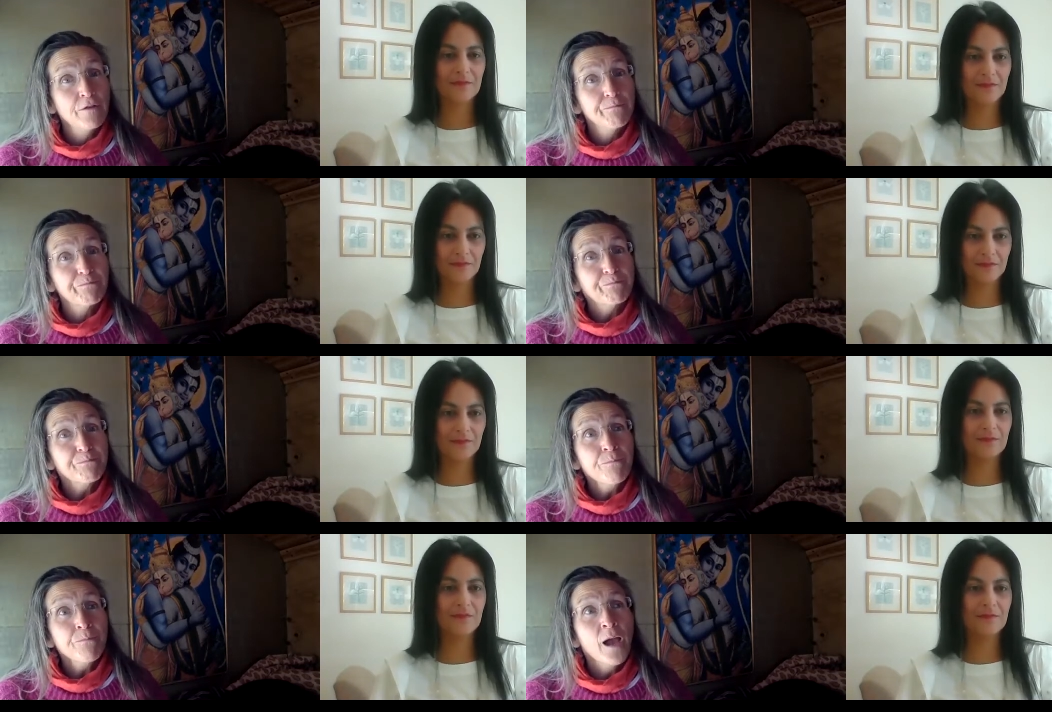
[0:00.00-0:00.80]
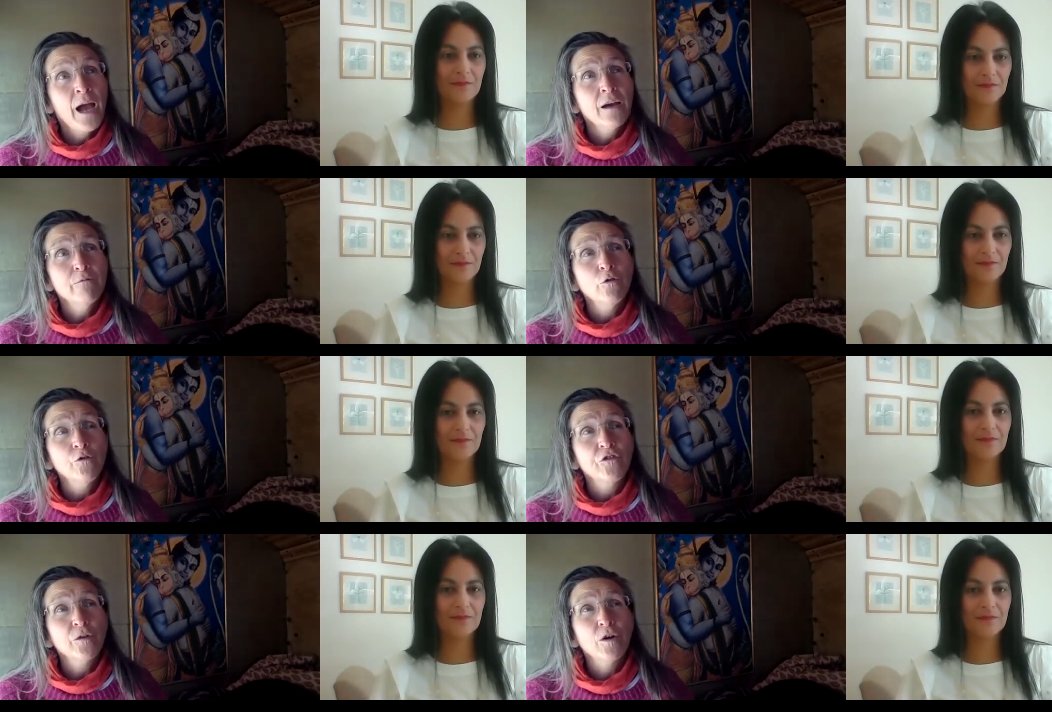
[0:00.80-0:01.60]
Speaker 1: Mm-hmm. And I've
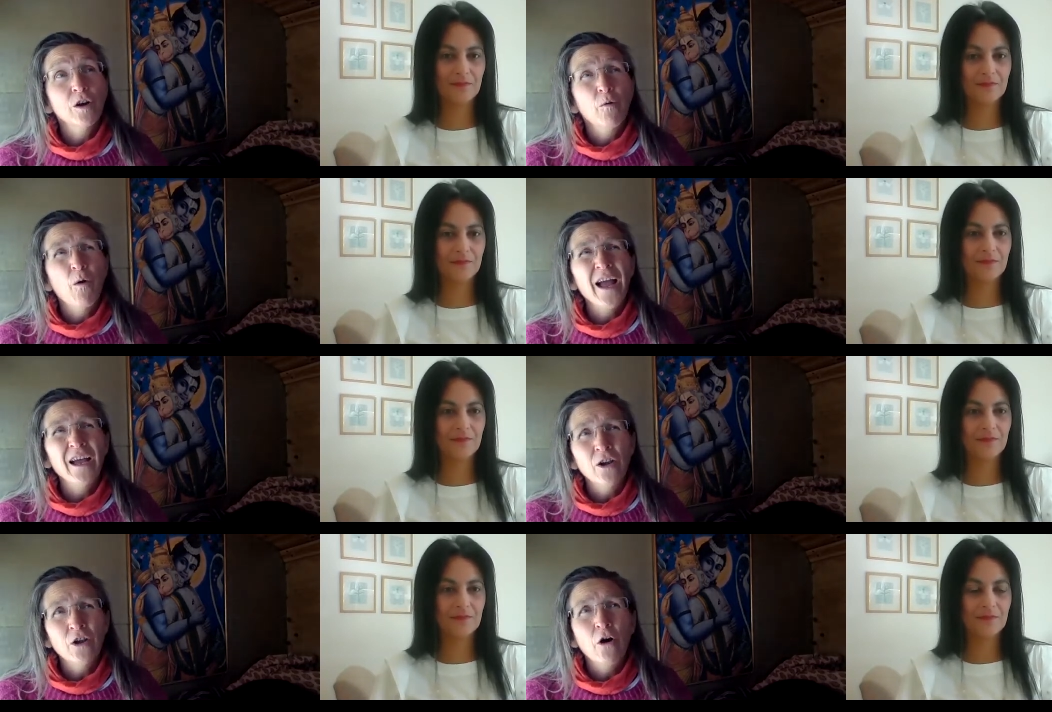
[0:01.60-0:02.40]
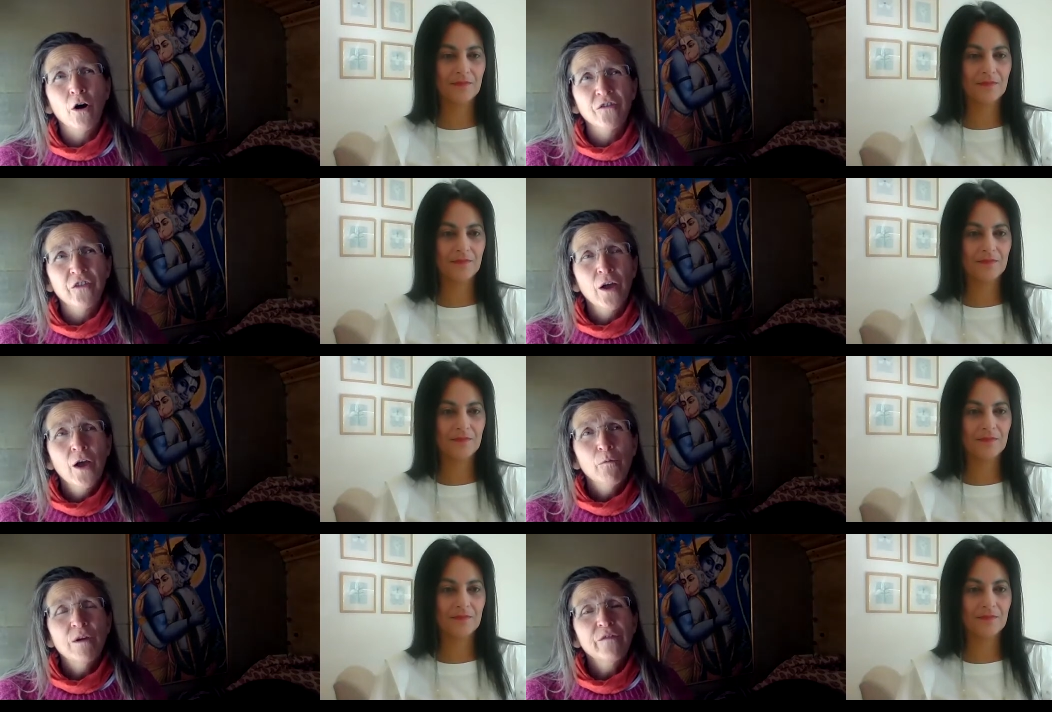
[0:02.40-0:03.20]
also worked quite a lot
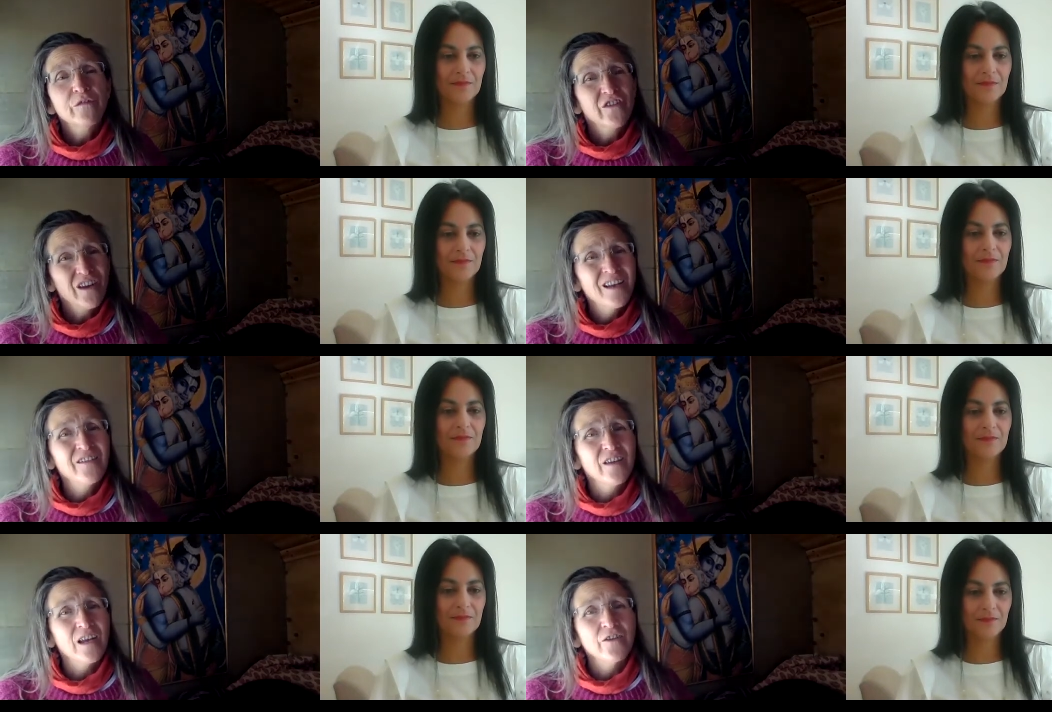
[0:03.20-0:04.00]
with fertility.